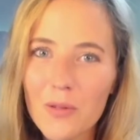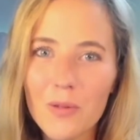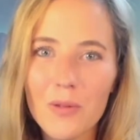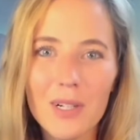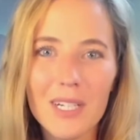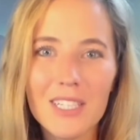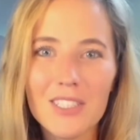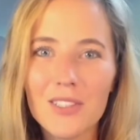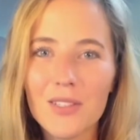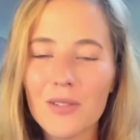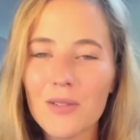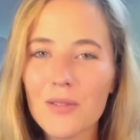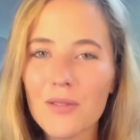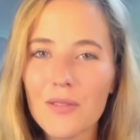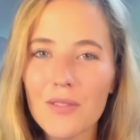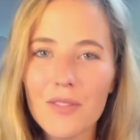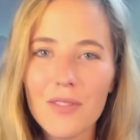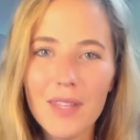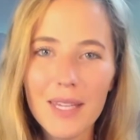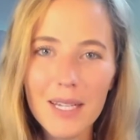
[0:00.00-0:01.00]
What did you
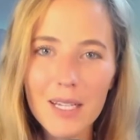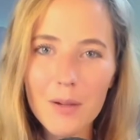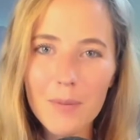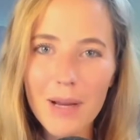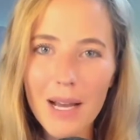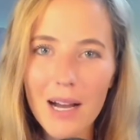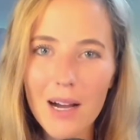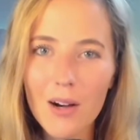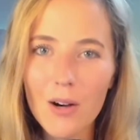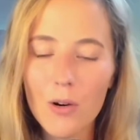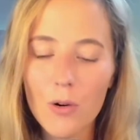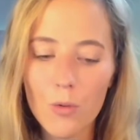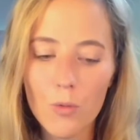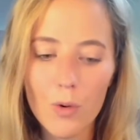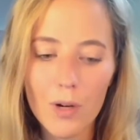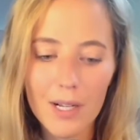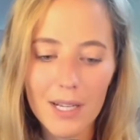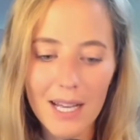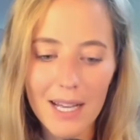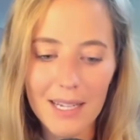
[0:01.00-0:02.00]
think about?
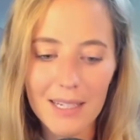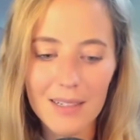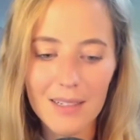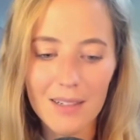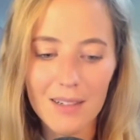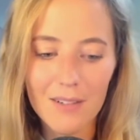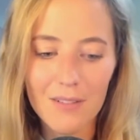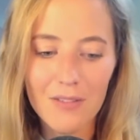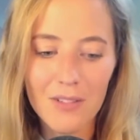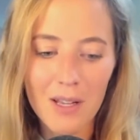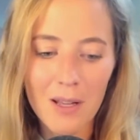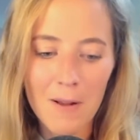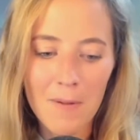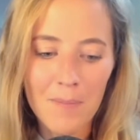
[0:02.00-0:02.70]
What kind of